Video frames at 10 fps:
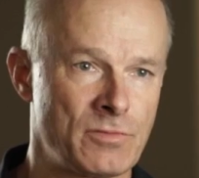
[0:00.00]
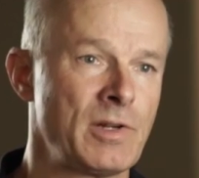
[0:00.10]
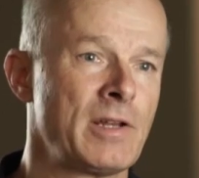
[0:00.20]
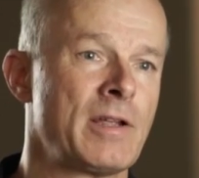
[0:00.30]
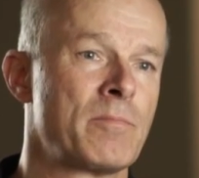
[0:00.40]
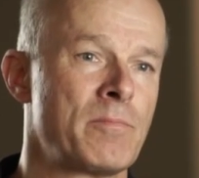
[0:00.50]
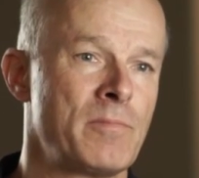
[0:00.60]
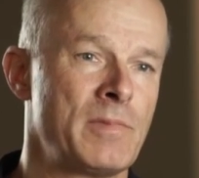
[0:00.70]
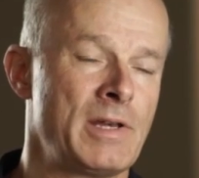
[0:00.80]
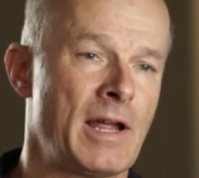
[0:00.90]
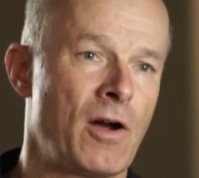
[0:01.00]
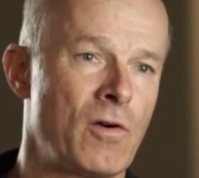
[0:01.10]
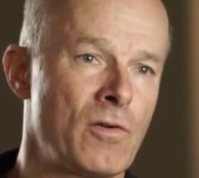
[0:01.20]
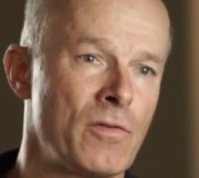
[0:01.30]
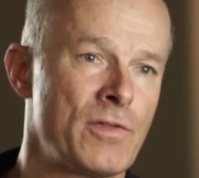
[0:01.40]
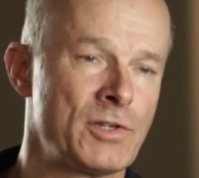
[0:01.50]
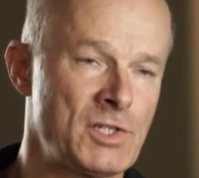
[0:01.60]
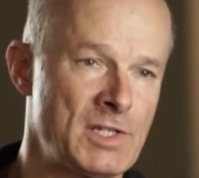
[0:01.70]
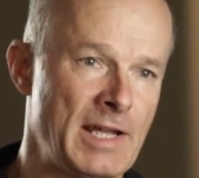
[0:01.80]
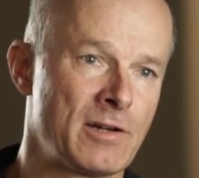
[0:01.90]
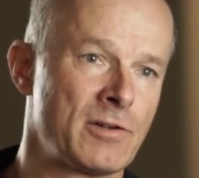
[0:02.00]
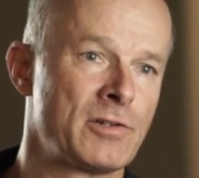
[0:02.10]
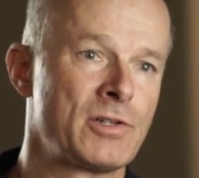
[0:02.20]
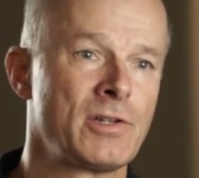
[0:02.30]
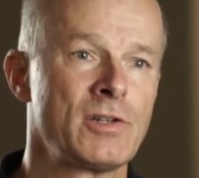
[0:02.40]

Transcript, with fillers: really now the standard